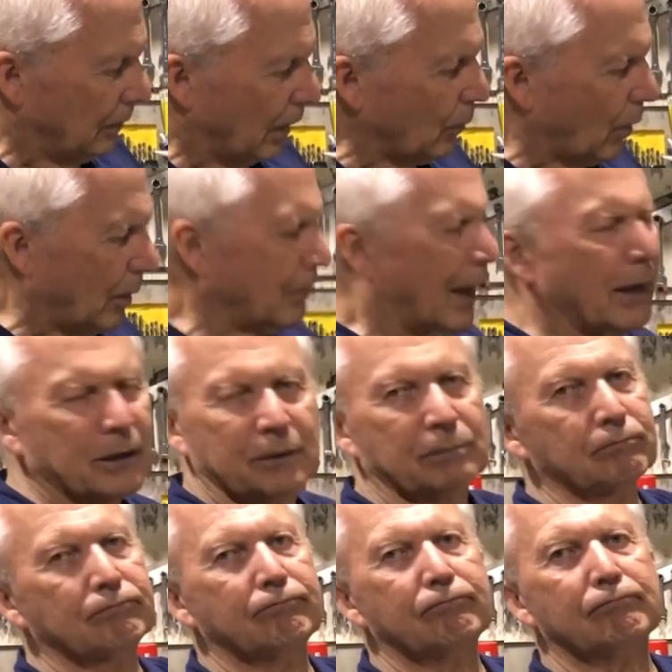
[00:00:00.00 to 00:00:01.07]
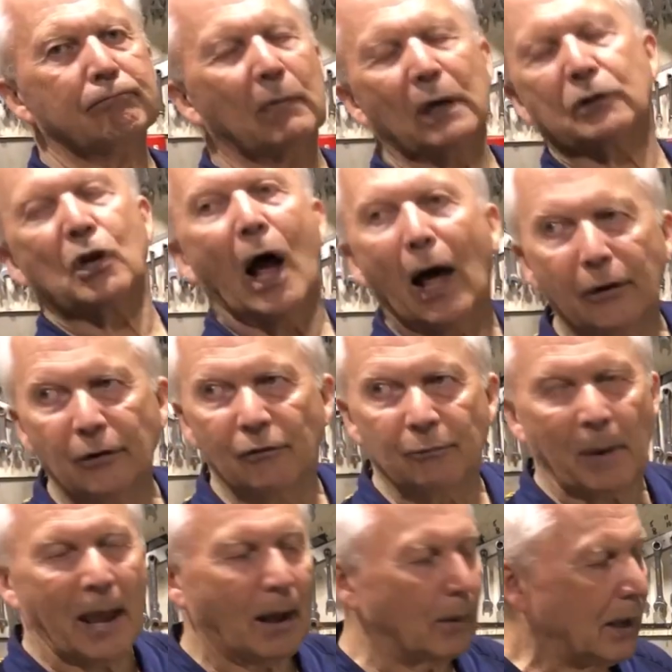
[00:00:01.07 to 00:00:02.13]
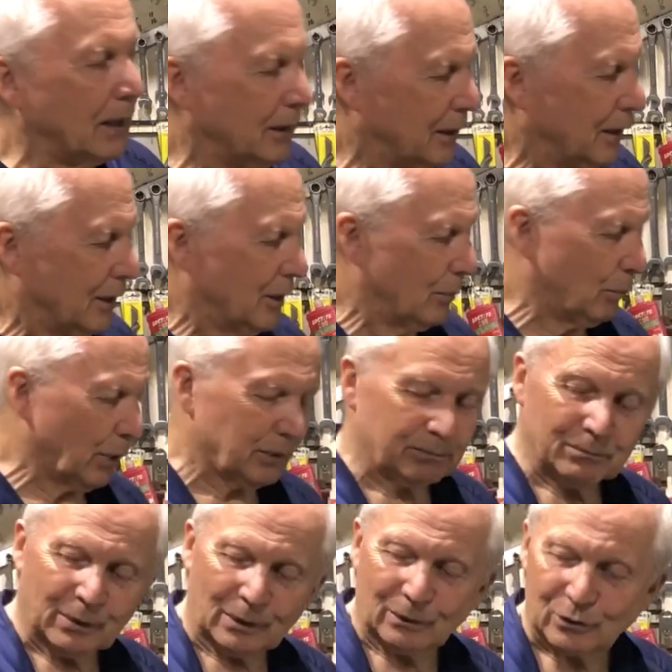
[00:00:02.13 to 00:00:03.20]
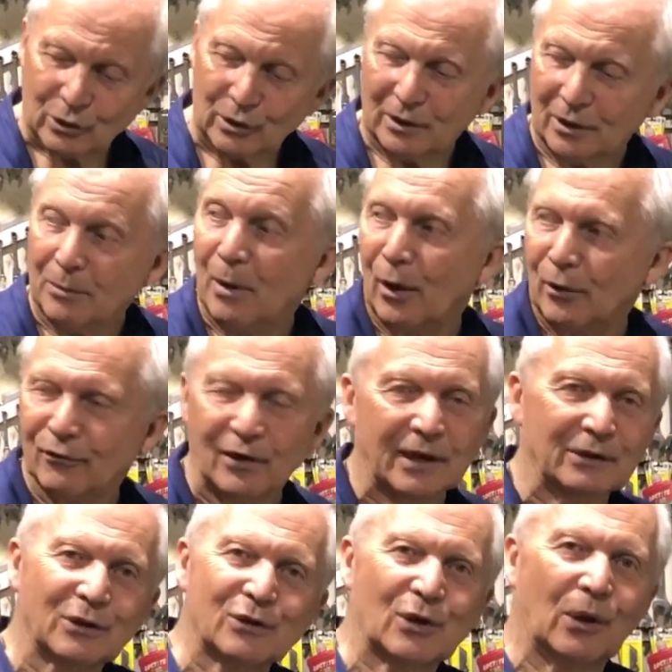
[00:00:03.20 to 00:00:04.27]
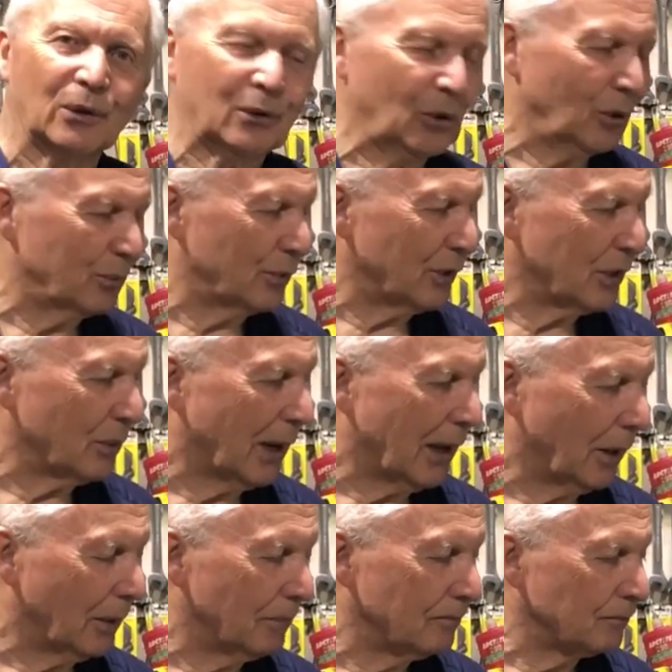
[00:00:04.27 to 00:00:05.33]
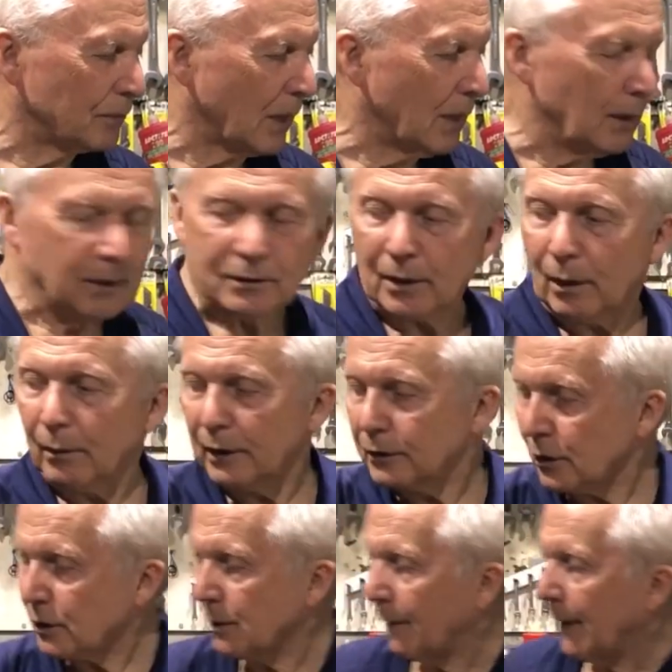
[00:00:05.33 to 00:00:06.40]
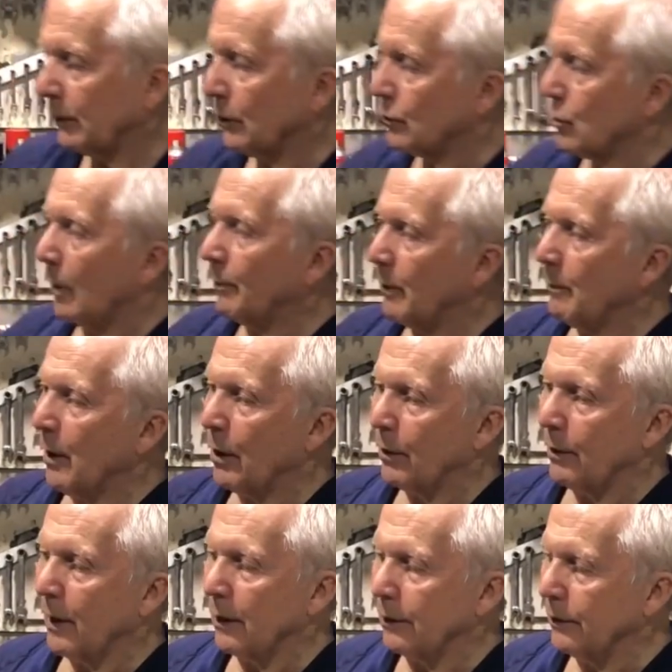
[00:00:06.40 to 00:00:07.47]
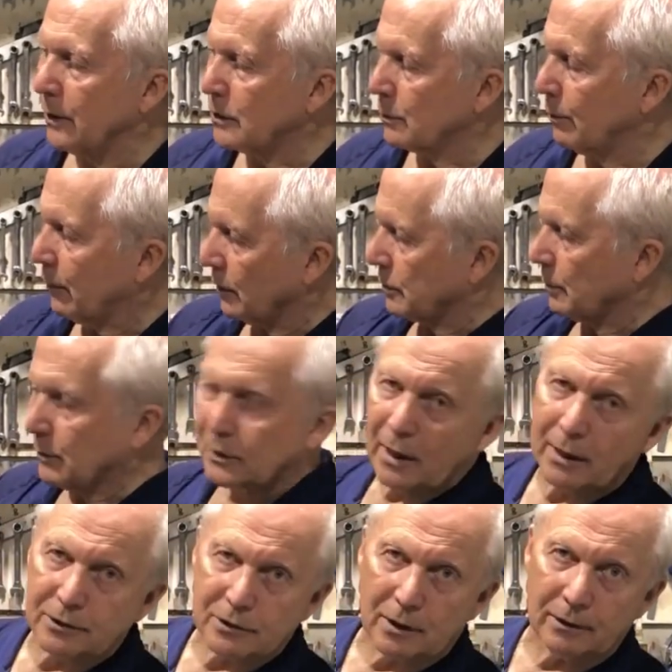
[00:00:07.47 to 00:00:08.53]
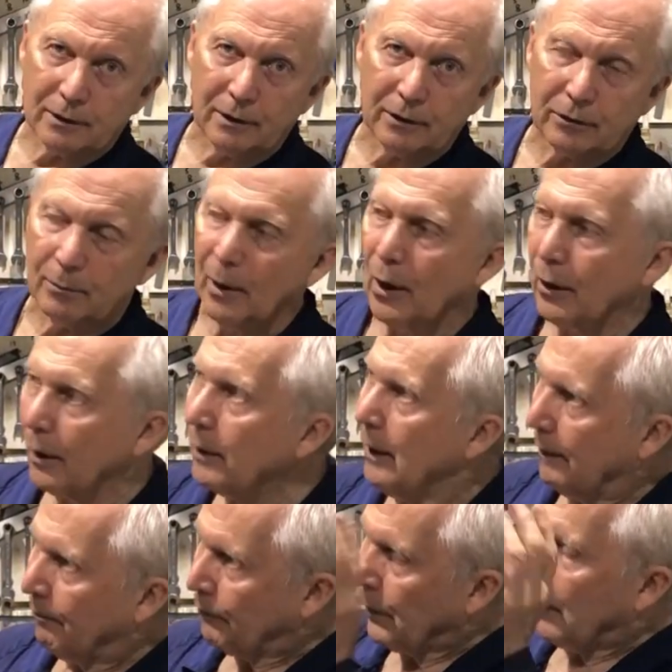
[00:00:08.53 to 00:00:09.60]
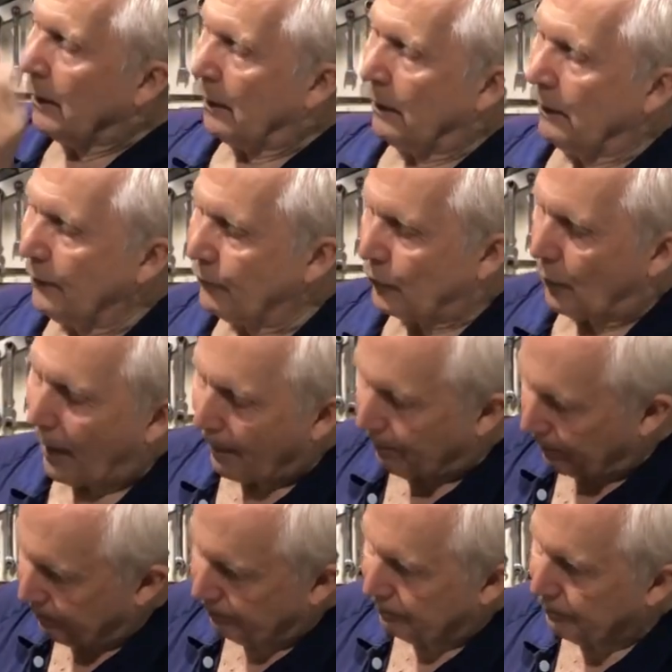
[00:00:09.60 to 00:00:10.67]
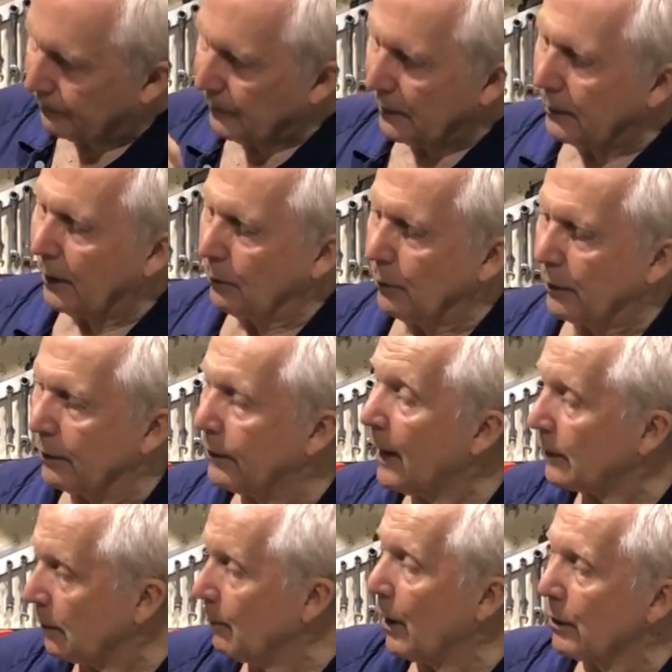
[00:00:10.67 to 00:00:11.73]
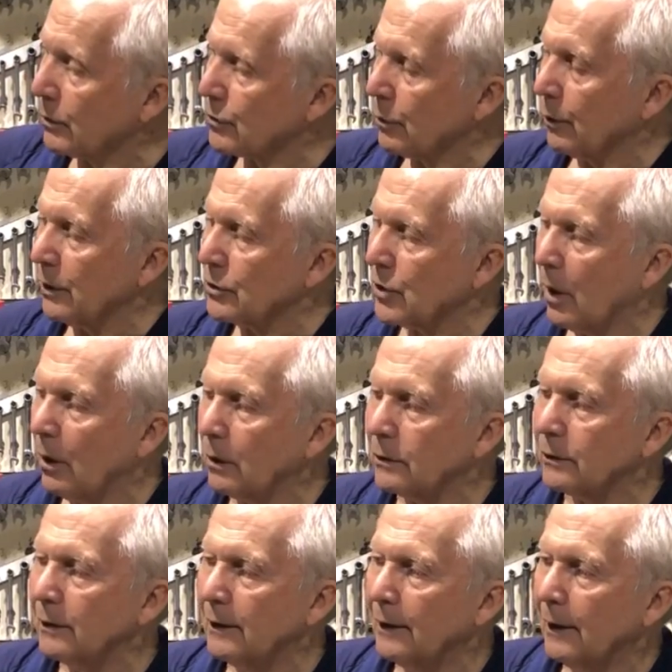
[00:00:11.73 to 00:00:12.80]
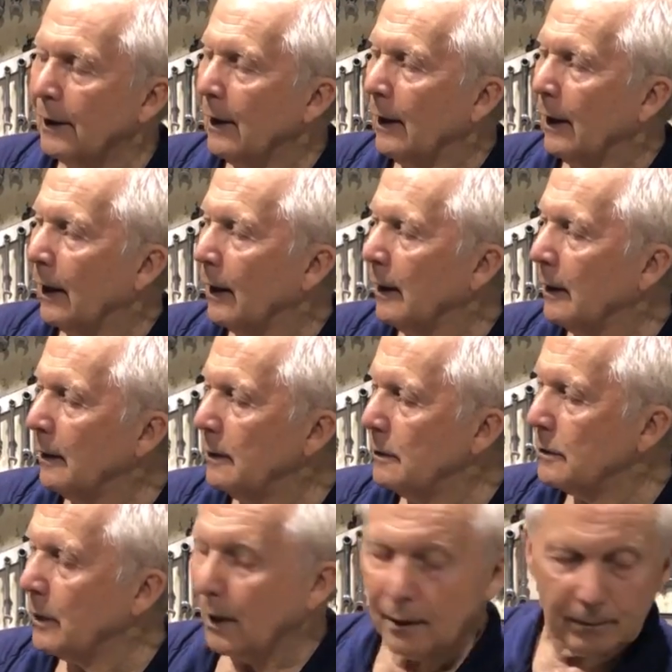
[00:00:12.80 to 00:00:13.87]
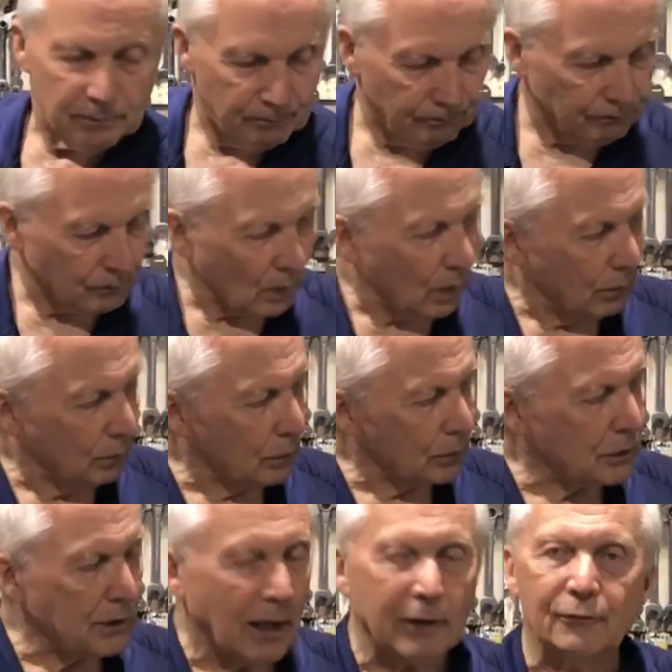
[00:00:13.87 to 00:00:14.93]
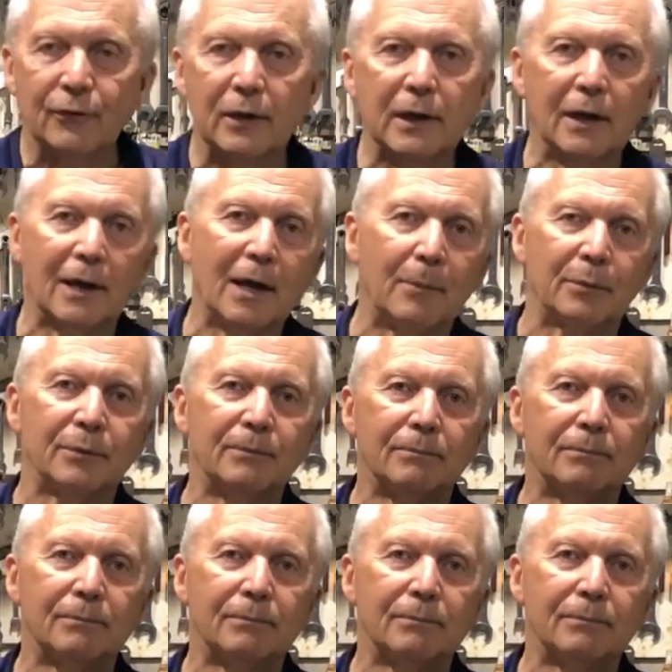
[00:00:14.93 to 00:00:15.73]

it won't make a ton of power, but it'll certainly motivate this old girl pretty well. So we're just about to drop the motor out of this. We've got some stands underneath the motor. We're going to lift her up, get rid of that. The motor's already sold, and we'll start fitting it up.